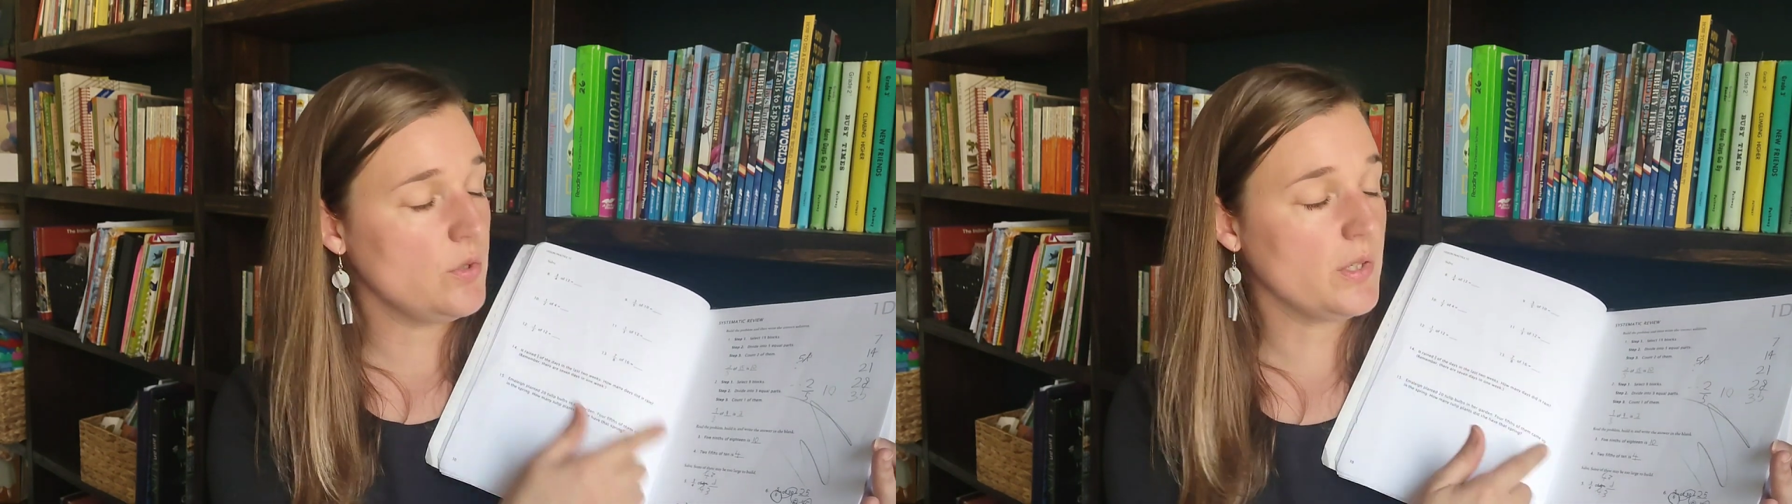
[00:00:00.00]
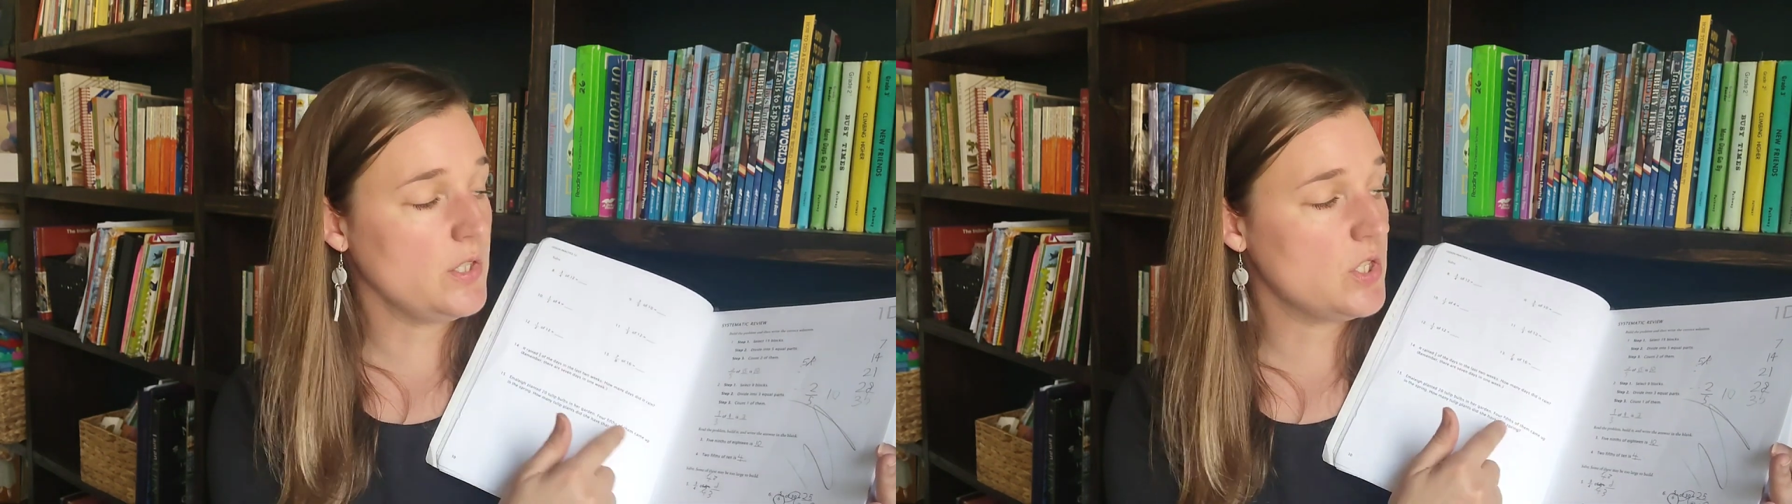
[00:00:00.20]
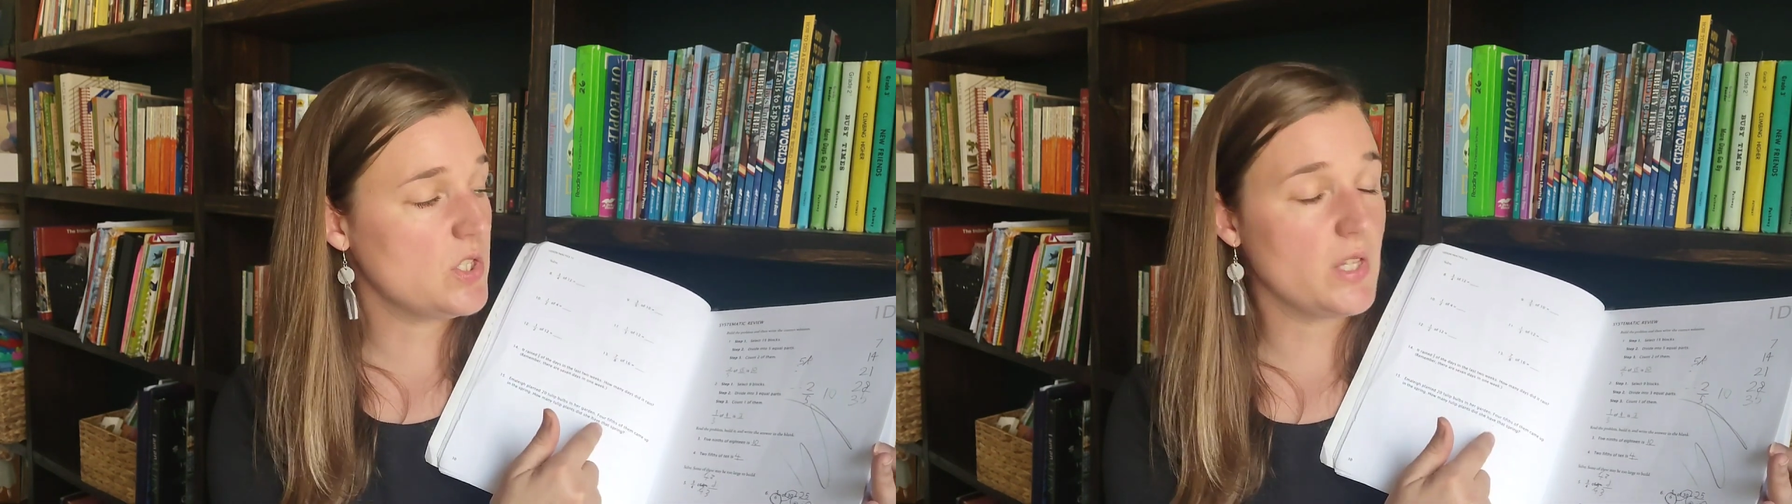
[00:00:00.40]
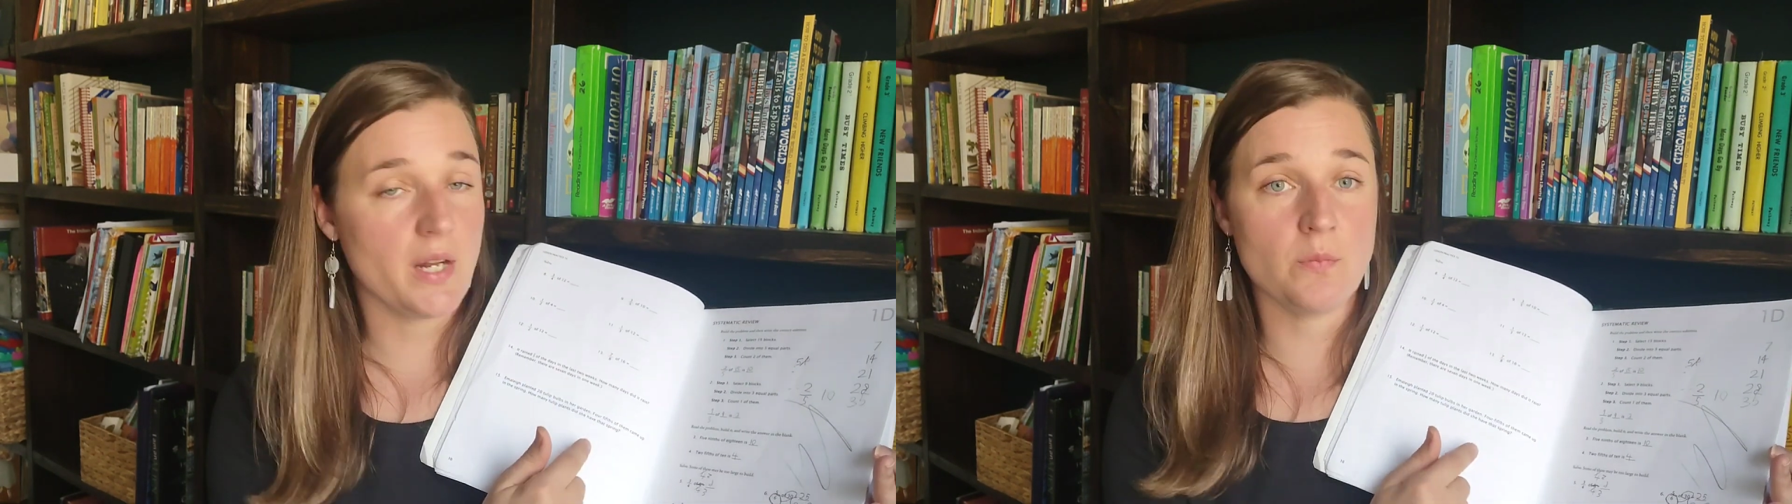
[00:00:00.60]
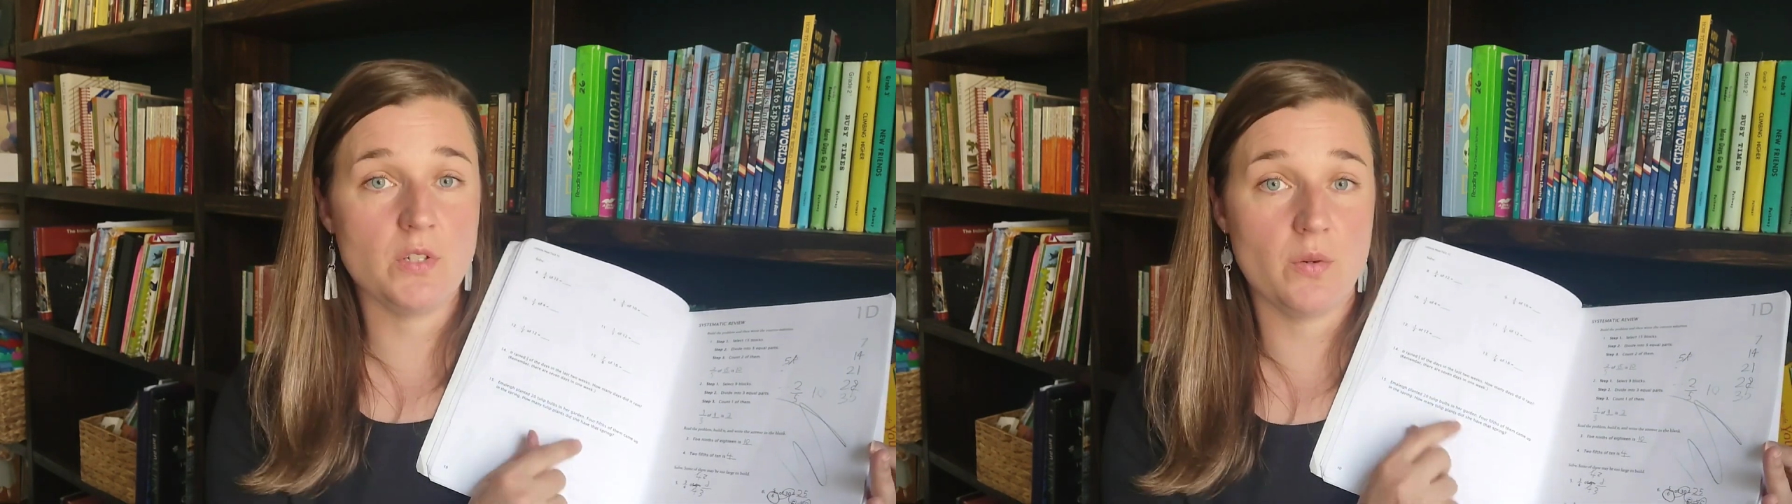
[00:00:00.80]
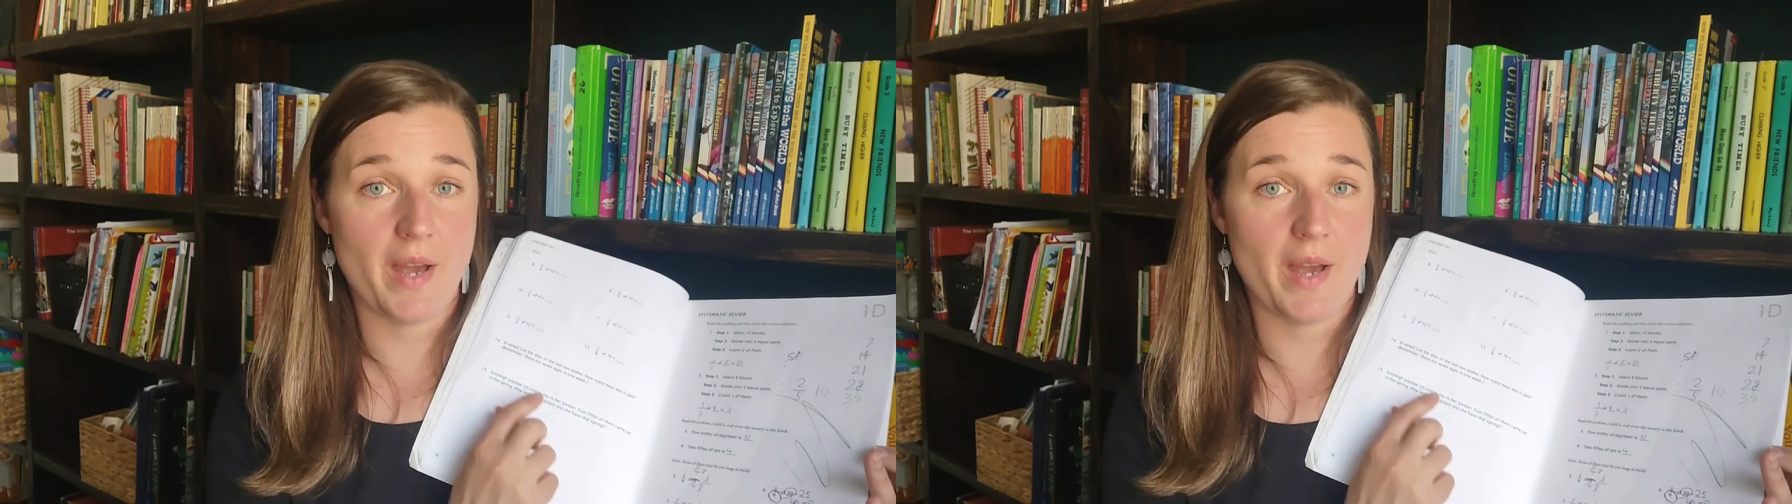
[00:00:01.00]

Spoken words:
you can just let them do